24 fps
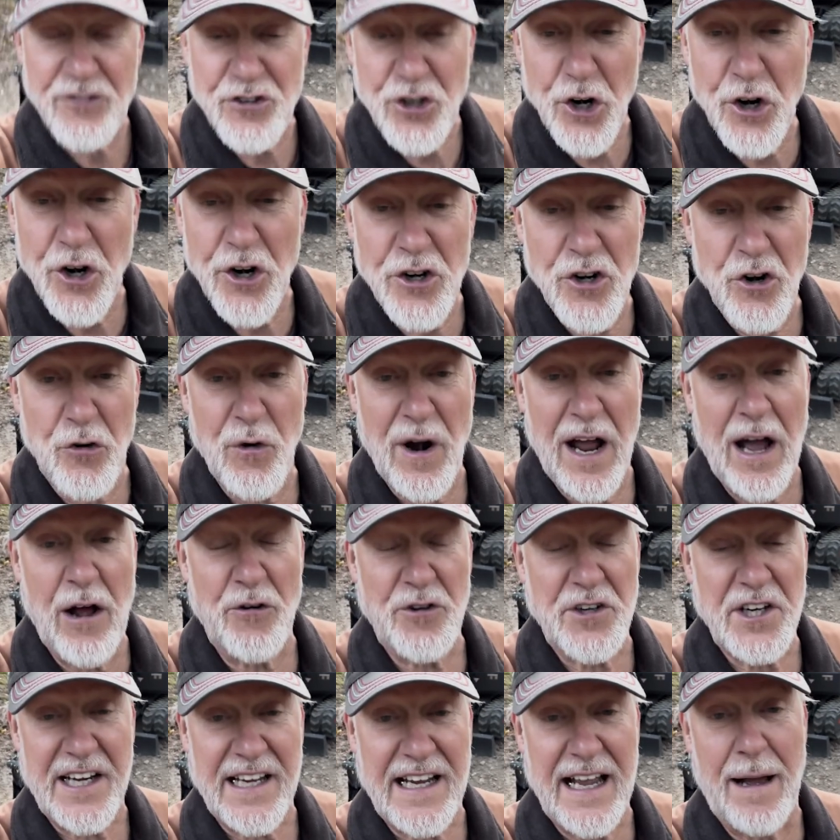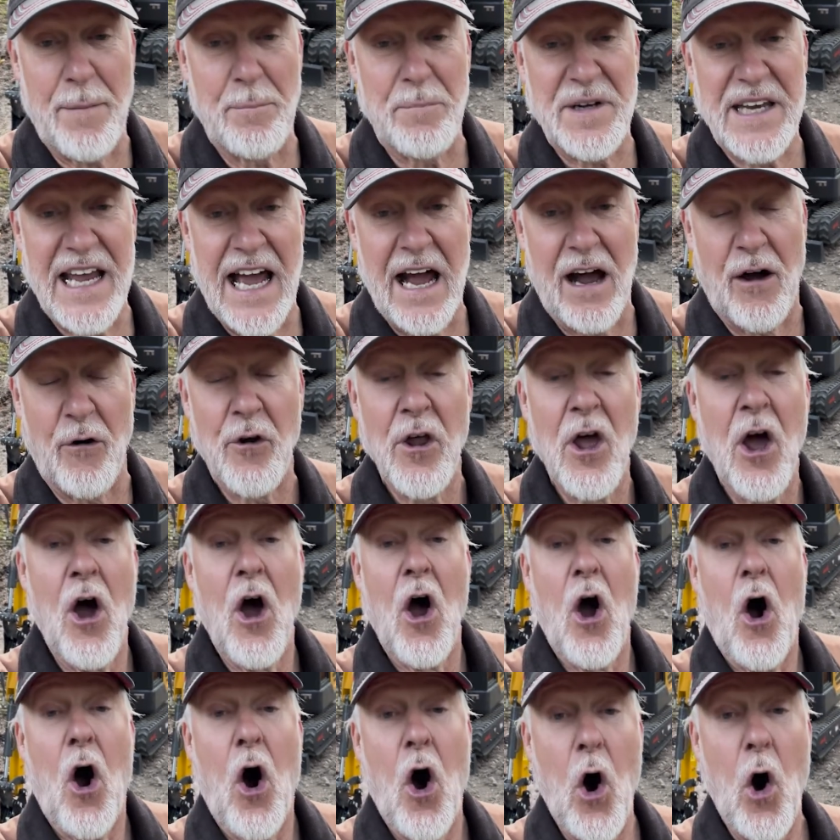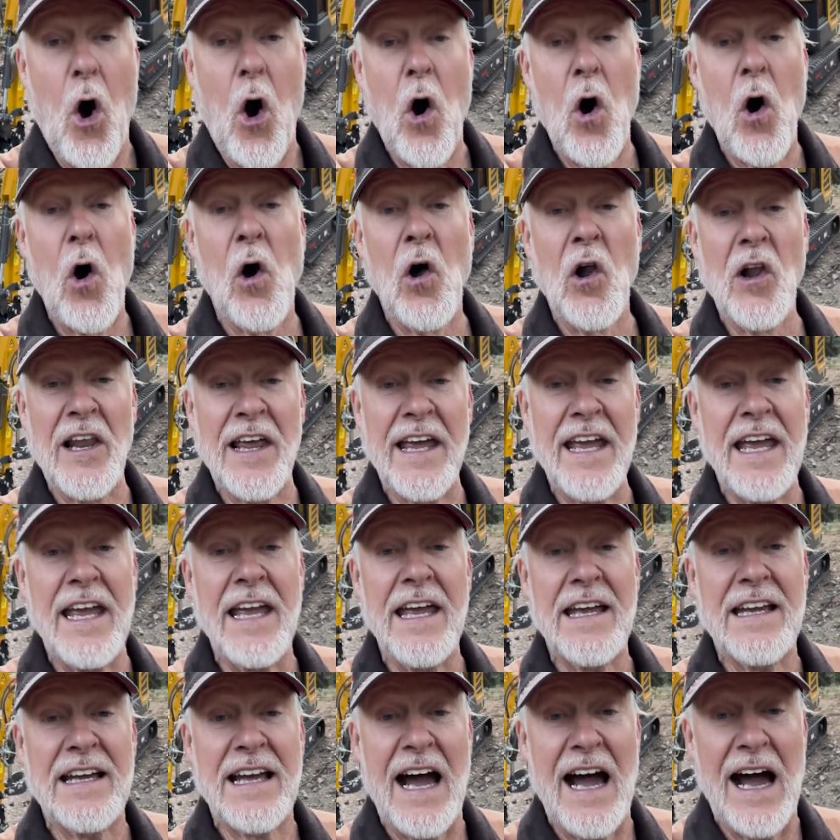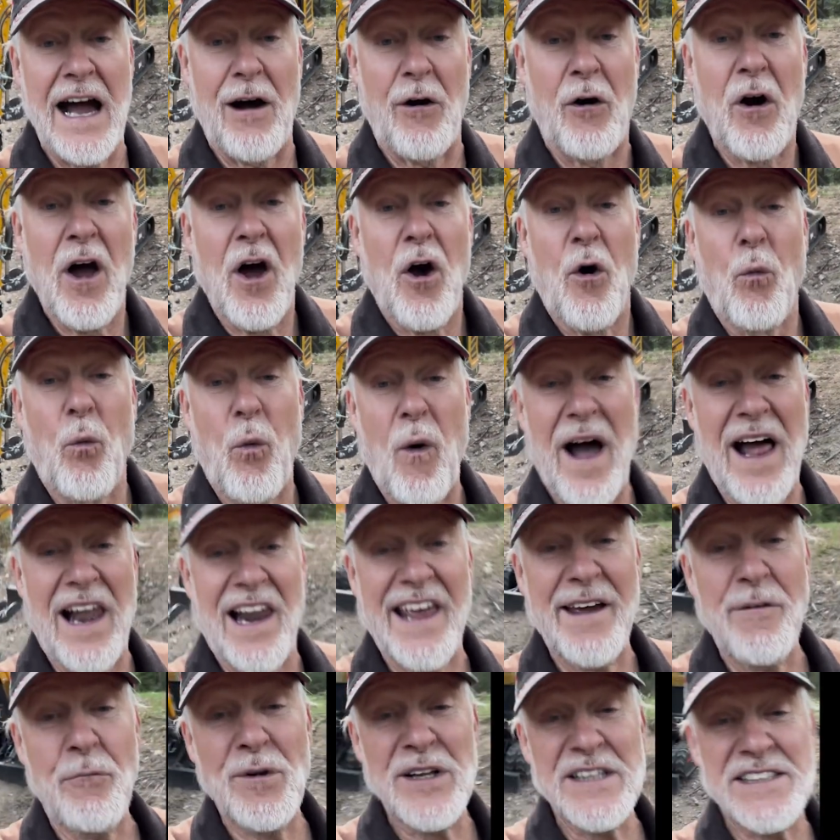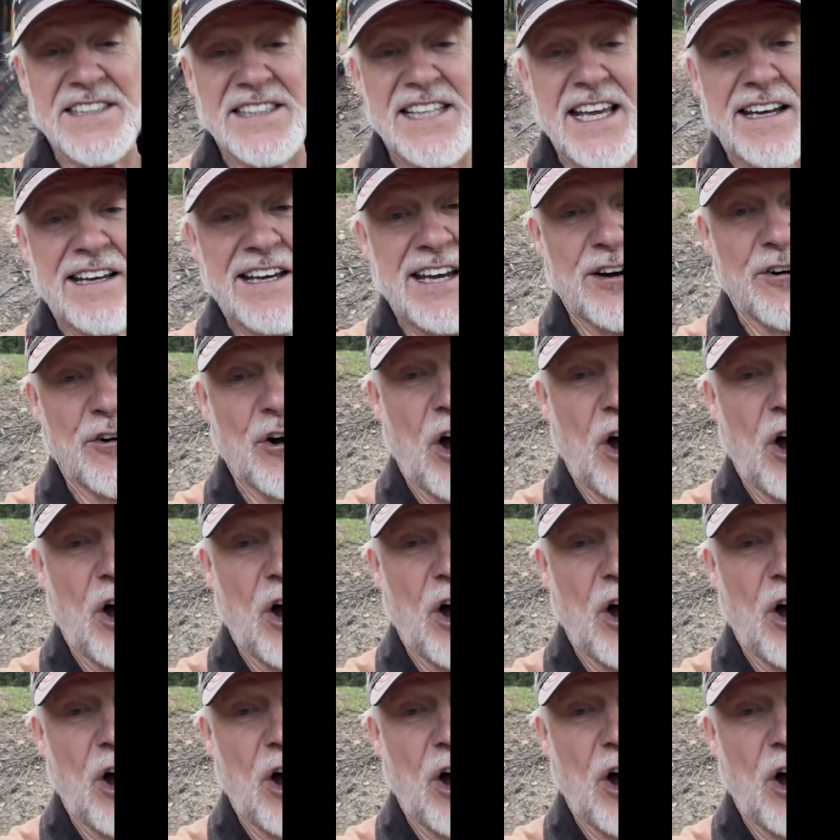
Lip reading: turned around to come down. Holy cow. While it will sit here